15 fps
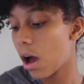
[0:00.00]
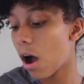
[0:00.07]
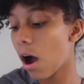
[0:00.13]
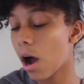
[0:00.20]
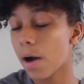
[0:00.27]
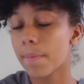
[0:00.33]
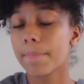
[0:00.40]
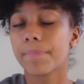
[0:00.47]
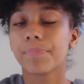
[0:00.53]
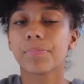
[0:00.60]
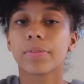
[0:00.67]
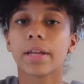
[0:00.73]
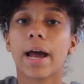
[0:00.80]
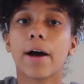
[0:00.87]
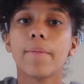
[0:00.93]

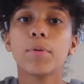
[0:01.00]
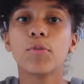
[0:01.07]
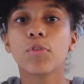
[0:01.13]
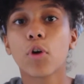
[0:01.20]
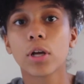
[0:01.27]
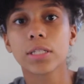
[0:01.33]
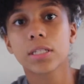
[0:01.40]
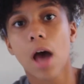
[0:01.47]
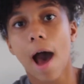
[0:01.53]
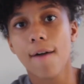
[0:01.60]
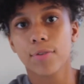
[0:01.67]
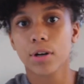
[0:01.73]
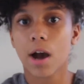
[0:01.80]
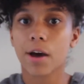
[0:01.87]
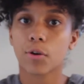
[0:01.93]
Now moving on to
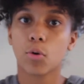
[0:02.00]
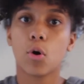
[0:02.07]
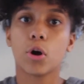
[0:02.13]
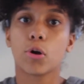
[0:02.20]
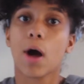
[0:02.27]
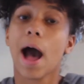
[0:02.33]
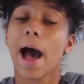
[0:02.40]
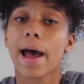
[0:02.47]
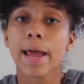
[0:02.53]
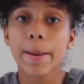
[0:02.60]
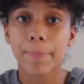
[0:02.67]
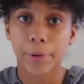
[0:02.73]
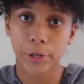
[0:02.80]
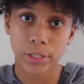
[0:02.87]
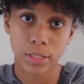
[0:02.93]
avocado oil.
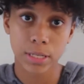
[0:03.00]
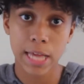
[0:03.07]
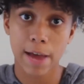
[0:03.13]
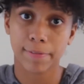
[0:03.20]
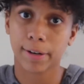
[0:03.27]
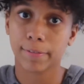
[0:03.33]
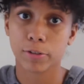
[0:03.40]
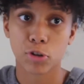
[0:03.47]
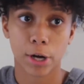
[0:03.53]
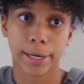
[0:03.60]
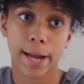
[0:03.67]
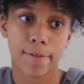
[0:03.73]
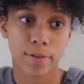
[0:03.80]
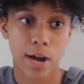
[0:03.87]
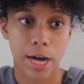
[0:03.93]
I personally have never tried
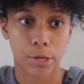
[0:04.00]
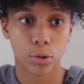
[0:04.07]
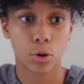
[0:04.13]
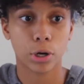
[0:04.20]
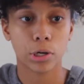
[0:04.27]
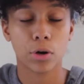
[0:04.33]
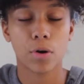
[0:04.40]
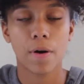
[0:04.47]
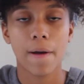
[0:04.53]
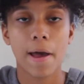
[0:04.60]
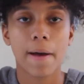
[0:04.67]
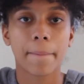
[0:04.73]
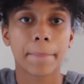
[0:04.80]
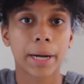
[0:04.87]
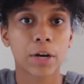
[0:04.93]
avocado oil,
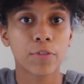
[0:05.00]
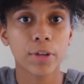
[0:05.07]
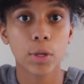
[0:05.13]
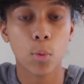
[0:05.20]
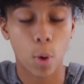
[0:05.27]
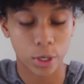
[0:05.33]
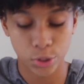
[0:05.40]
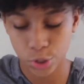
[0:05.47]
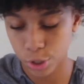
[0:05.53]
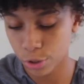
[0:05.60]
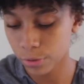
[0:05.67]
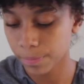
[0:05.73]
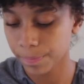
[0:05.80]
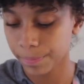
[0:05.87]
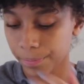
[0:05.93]
but I really want
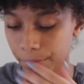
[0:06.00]
to.